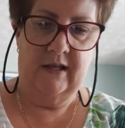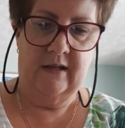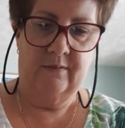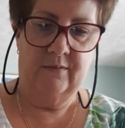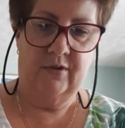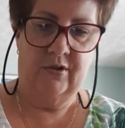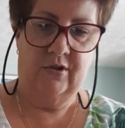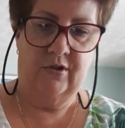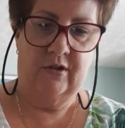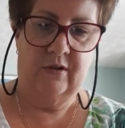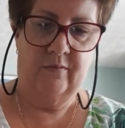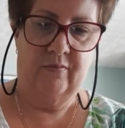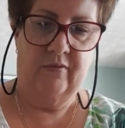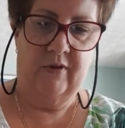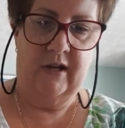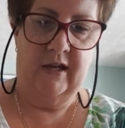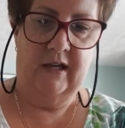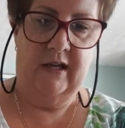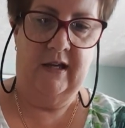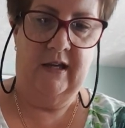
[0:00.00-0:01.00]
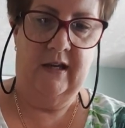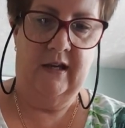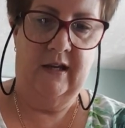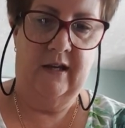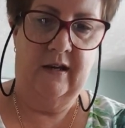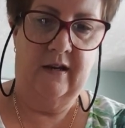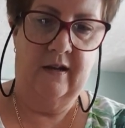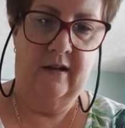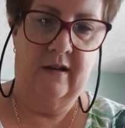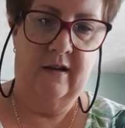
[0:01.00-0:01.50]
I'm just going to break it
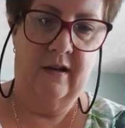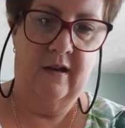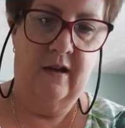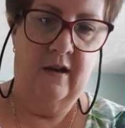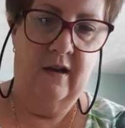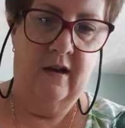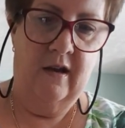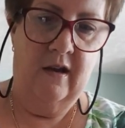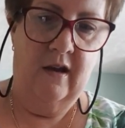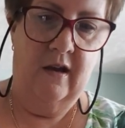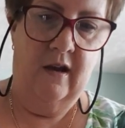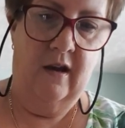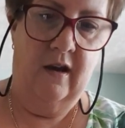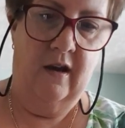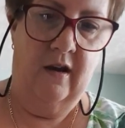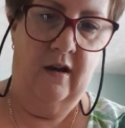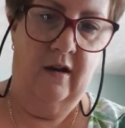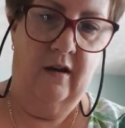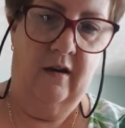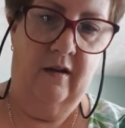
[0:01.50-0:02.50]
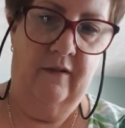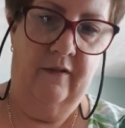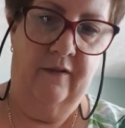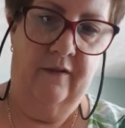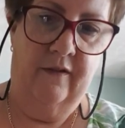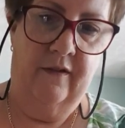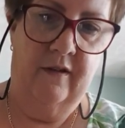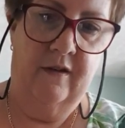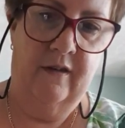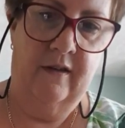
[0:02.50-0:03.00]
in half,